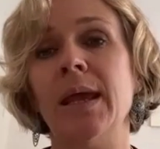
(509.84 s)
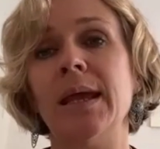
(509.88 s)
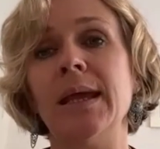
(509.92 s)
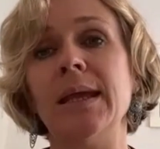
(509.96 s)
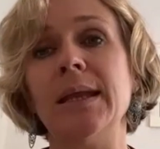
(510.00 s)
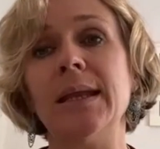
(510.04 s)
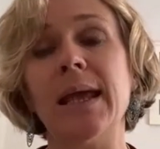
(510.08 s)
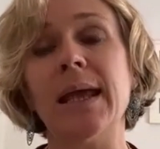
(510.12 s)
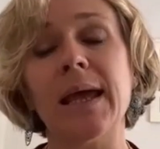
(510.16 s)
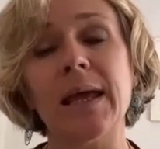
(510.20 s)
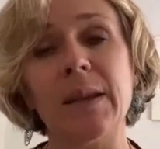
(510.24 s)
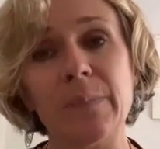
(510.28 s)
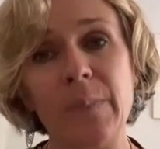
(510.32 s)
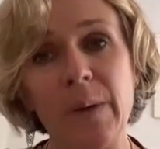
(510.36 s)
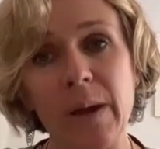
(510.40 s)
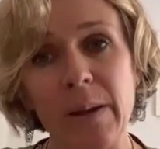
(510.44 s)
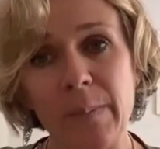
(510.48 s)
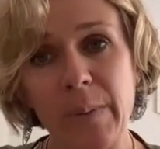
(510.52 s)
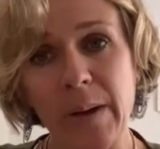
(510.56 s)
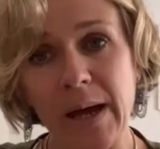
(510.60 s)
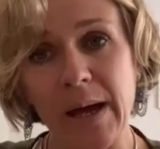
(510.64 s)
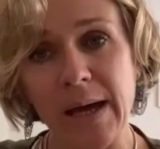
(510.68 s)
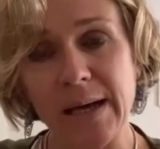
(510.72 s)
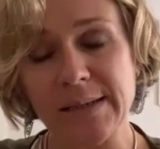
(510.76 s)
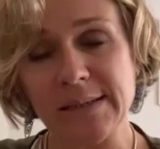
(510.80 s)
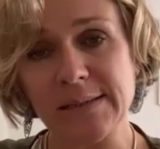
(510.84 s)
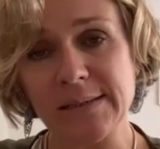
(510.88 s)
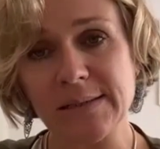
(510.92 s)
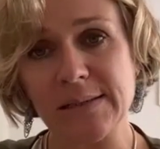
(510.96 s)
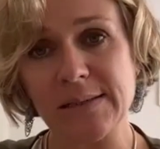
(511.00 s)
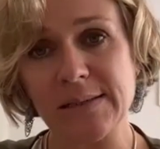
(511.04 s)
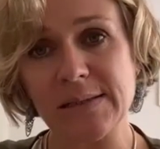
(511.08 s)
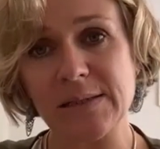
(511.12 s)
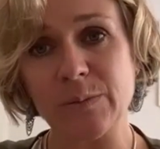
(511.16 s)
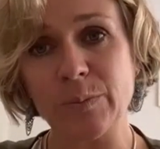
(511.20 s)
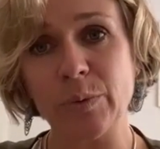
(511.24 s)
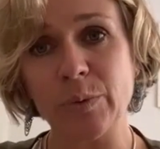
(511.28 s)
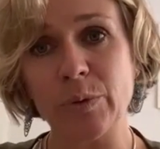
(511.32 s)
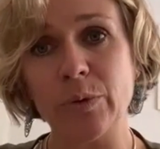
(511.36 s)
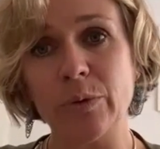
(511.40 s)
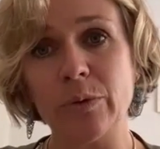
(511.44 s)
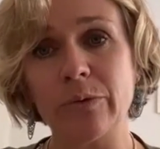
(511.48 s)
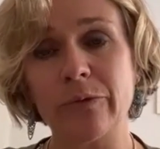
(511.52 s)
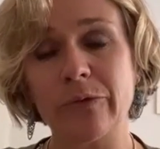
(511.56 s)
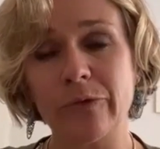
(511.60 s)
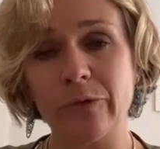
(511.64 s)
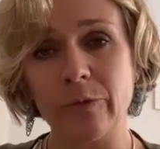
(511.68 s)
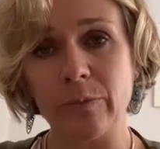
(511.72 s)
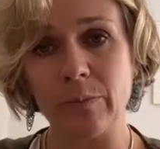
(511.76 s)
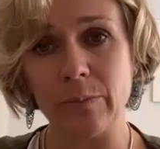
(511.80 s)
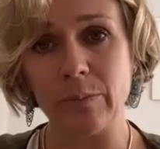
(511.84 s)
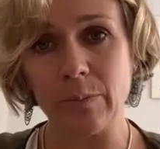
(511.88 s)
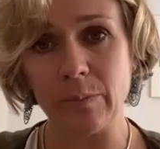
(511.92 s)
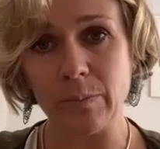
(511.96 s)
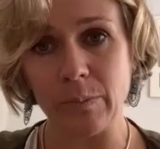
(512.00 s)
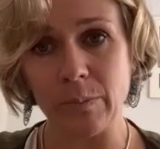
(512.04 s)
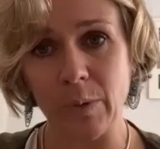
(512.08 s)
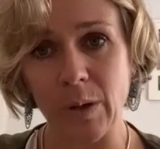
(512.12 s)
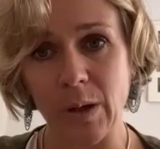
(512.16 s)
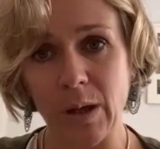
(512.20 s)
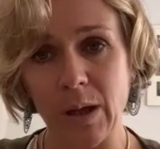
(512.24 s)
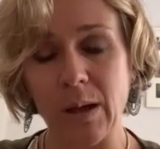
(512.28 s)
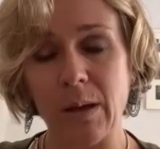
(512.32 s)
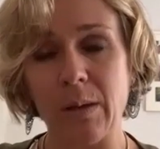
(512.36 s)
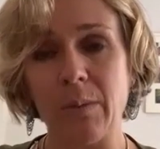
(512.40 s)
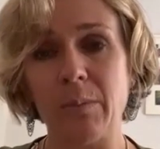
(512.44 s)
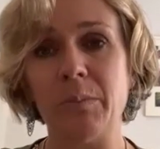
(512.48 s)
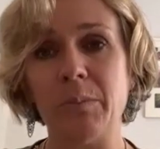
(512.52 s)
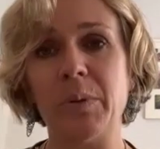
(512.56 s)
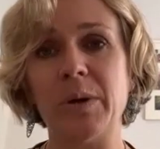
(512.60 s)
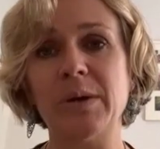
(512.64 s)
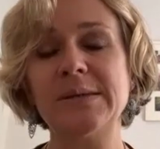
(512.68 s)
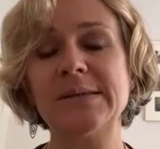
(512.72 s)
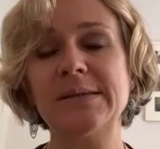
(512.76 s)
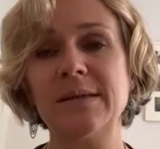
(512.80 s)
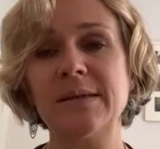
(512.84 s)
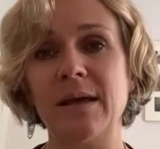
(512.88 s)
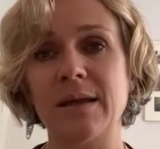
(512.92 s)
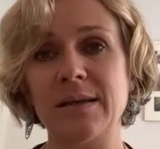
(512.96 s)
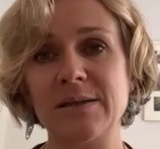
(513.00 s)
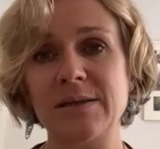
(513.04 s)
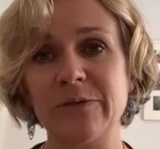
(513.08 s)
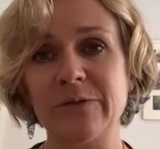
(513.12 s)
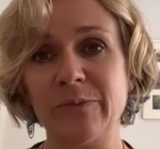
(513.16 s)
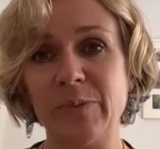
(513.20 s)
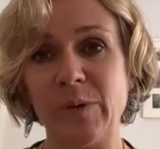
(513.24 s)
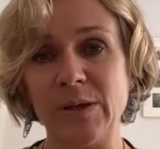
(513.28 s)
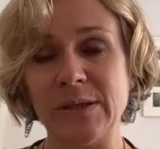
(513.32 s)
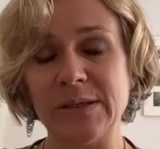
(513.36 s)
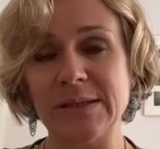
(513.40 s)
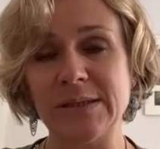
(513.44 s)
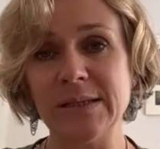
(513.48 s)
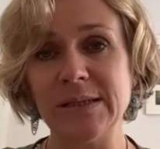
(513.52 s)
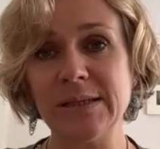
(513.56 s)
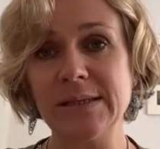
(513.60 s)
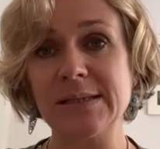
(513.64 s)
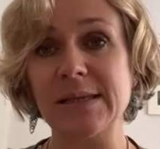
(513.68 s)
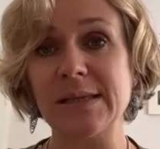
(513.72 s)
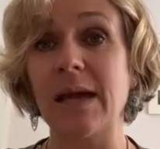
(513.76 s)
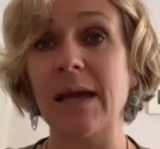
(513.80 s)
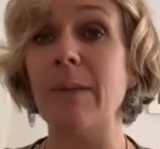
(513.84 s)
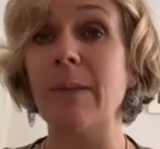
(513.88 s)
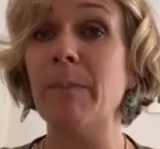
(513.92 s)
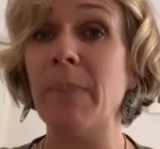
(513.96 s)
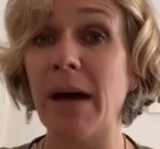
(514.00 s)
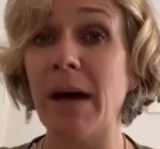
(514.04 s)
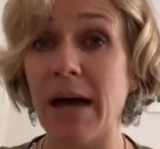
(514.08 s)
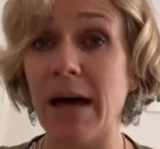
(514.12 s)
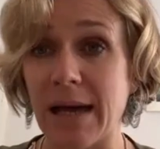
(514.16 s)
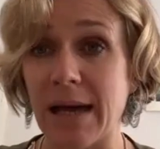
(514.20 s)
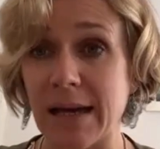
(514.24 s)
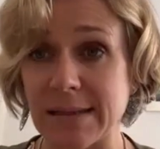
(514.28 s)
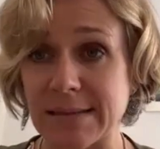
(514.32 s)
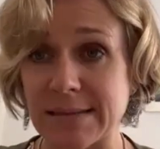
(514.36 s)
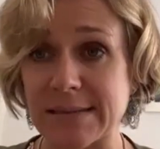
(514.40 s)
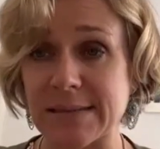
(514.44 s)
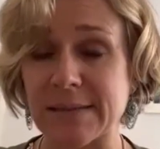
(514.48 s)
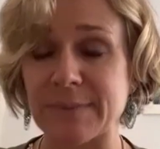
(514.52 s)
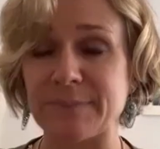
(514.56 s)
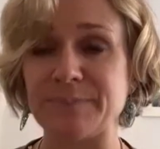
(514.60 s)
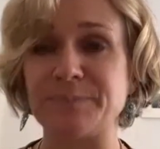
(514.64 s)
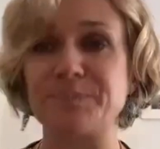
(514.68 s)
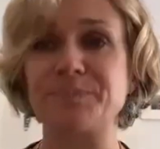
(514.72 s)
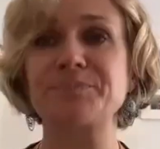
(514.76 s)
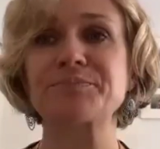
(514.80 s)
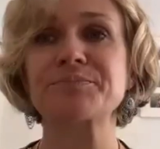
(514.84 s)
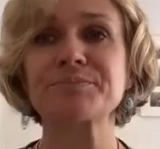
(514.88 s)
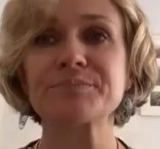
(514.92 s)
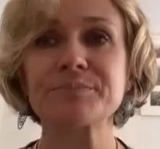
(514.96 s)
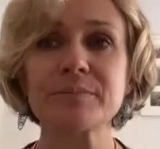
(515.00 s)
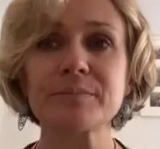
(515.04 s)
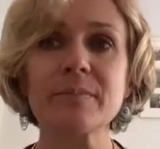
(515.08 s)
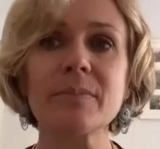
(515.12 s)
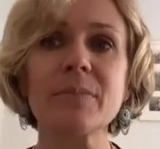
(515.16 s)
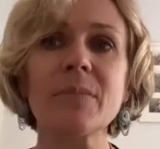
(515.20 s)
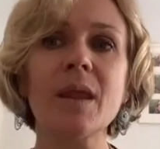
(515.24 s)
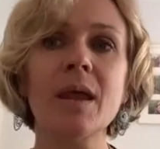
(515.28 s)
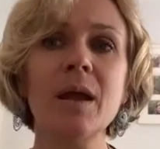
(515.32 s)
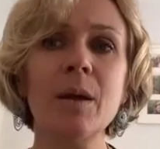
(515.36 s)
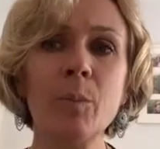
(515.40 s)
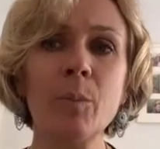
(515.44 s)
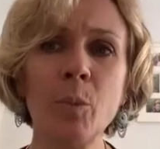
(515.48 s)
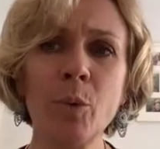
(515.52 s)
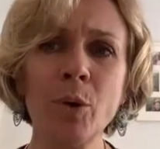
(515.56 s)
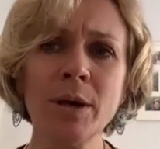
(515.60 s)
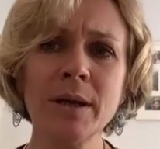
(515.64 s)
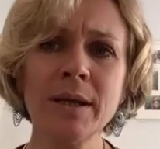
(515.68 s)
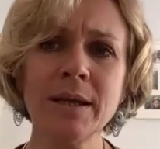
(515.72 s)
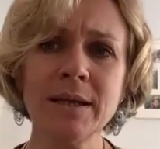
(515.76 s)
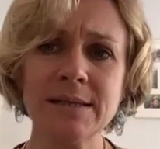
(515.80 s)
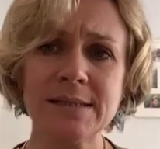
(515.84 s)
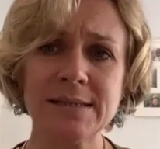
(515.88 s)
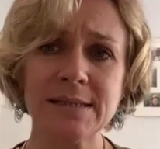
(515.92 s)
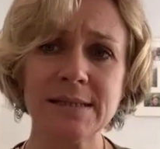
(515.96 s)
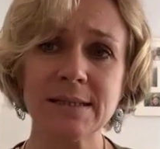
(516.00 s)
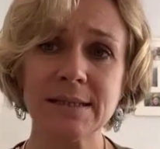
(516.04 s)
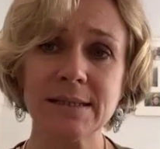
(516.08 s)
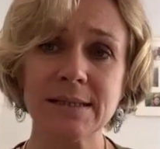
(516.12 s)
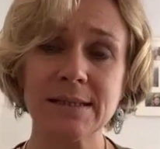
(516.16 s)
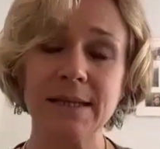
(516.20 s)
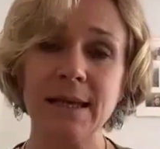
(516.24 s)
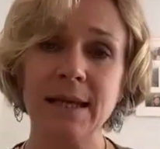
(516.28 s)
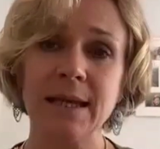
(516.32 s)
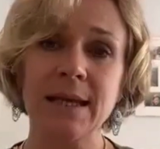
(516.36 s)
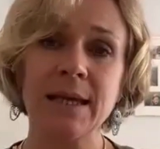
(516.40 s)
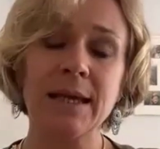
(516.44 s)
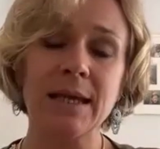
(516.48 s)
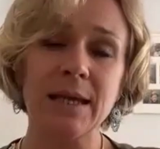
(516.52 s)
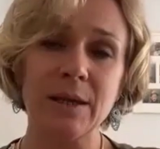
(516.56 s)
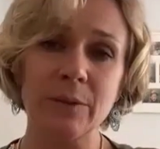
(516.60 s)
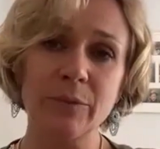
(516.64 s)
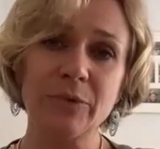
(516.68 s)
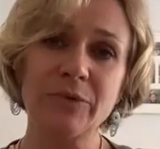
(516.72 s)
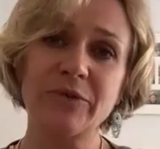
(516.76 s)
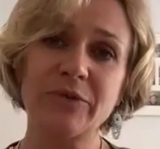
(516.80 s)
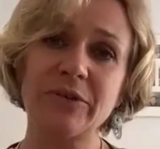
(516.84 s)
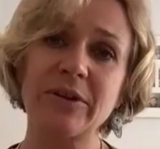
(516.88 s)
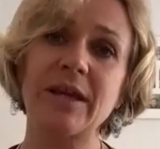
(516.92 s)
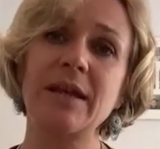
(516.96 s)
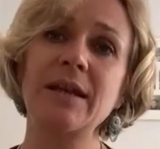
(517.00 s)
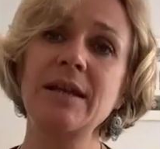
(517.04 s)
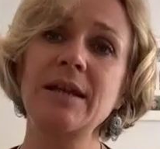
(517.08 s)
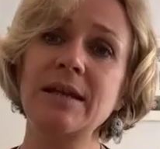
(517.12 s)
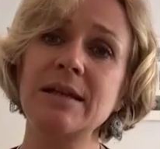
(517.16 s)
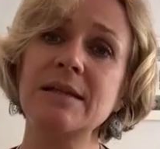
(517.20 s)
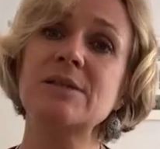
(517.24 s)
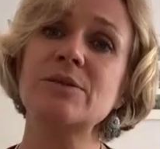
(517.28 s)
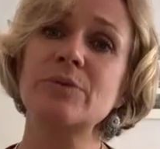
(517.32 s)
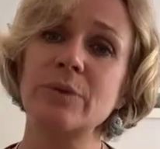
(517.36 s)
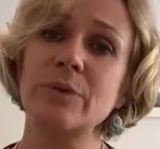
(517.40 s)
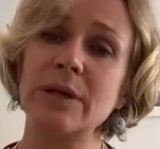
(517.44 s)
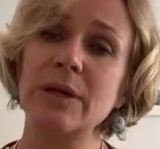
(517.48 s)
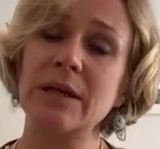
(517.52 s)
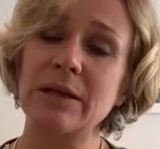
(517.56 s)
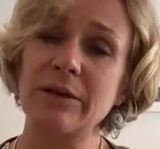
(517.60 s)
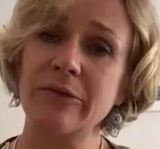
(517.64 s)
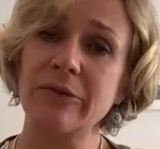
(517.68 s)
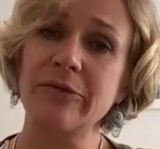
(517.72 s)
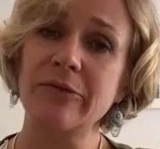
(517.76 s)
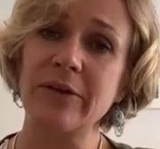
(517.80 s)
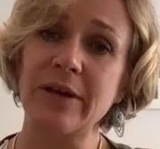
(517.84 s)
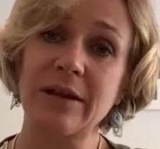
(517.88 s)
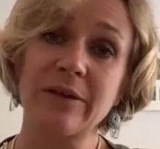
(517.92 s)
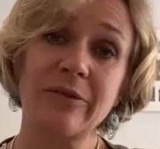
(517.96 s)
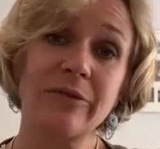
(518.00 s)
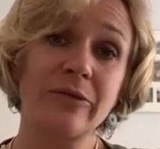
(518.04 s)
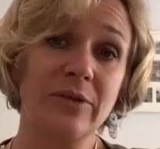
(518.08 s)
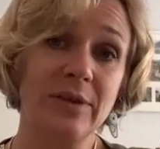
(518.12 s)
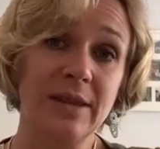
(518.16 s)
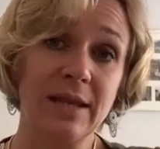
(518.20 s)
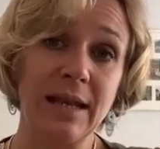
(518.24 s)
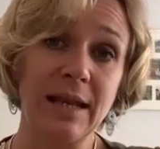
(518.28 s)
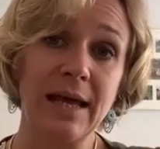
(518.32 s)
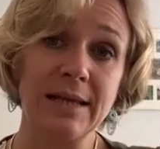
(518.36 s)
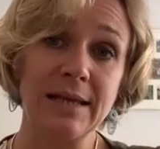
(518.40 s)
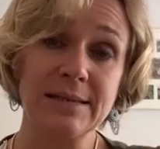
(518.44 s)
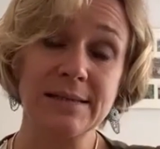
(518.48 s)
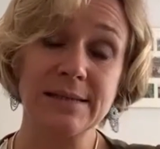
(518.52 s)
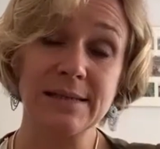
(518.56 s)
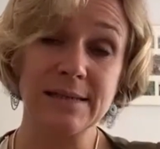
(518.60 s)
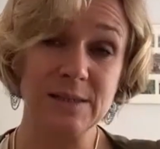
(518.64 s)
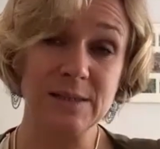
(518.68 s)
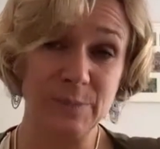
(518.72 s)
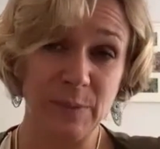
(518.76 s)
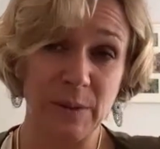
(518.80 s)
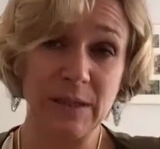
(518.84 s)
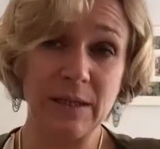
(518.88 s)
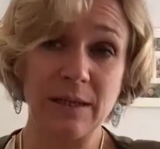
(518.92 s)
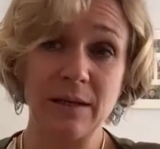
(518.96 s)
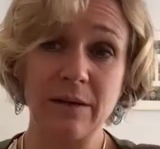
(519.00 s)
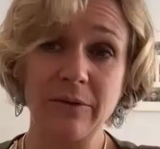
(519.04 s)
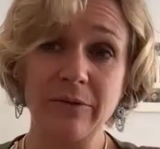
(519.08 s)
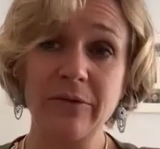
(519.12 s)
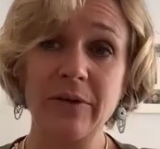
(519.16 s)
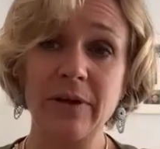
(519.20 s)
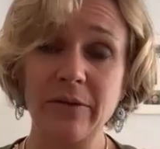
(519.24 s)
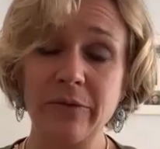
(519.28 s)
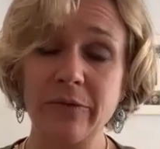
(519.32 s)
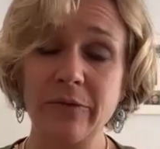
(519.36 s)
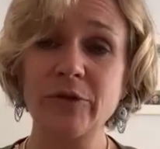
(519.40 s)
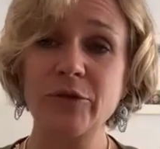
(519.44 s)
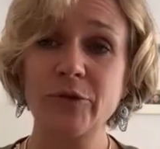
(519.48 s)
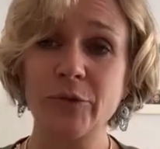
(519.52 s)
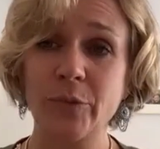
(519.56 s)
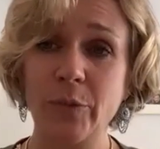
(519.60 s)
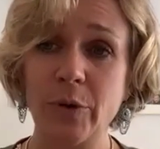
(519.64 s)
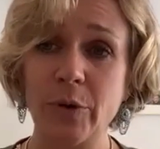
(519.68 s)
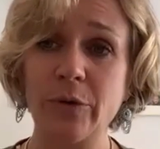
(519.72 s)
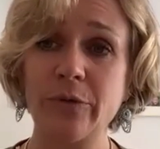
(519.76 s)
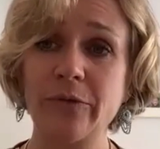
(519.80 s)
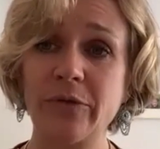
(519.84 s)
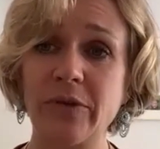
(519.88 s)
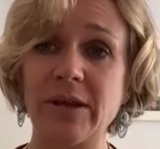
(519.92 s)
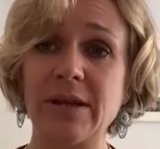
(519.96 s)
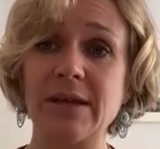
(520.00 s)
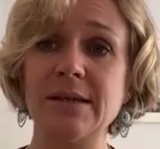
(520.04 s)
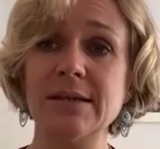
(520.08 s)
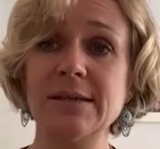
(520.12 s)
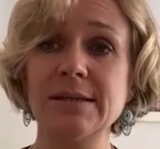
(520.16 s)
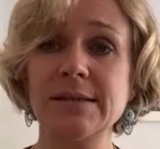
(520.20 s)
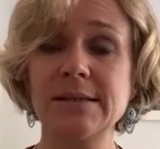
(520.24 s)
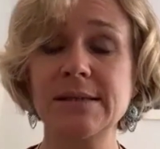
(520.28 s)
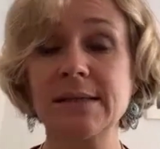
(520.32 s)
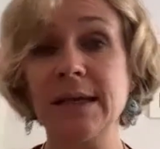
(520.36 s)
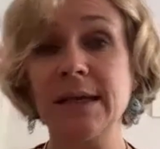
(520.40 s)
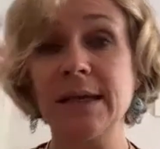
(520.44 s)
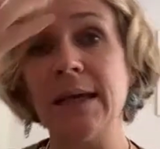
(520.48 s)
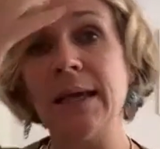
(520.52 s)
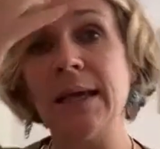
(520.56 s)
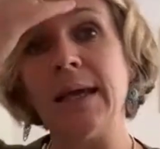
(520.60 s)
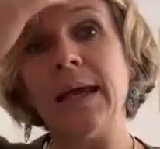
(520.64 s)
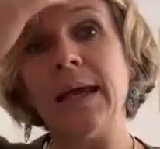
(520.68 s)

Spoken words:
It had bipartisan support from both sides of politics and passed. And what it did, it was then in effect for the last, it's been in effect for 12 years.